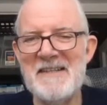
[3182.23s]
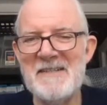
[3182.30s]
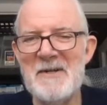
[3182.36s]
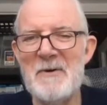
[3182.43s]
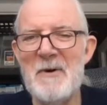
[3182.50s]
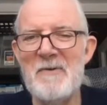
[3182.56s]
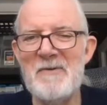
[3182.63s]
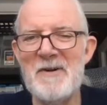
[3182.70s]

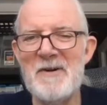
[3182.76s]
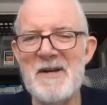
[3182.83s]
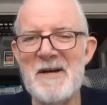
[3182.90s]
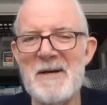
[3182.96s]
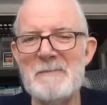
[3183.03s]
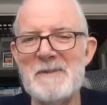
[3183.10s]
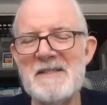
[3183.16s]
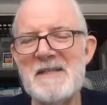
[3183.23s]
no
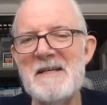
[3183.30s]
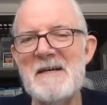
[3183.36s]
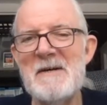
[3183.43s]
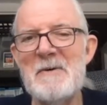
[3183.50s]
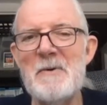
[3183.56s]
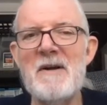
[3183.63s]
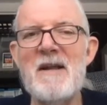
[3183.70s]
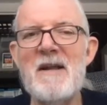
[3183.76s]
overdubs.
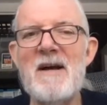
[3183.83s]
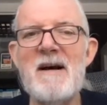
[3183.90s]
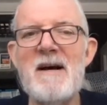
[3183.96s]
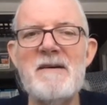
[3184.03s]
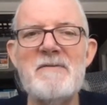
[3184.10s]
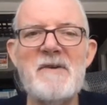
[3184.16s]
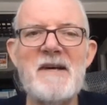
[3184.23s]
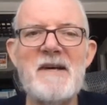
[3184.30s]
We're
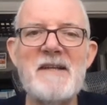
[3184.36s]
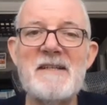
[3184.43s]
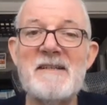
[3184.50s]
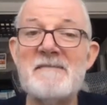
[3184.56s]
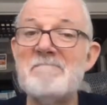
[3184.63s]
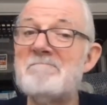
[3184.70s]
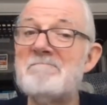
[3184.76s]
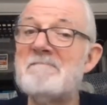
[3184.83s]
live,
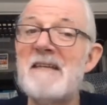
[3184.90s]
and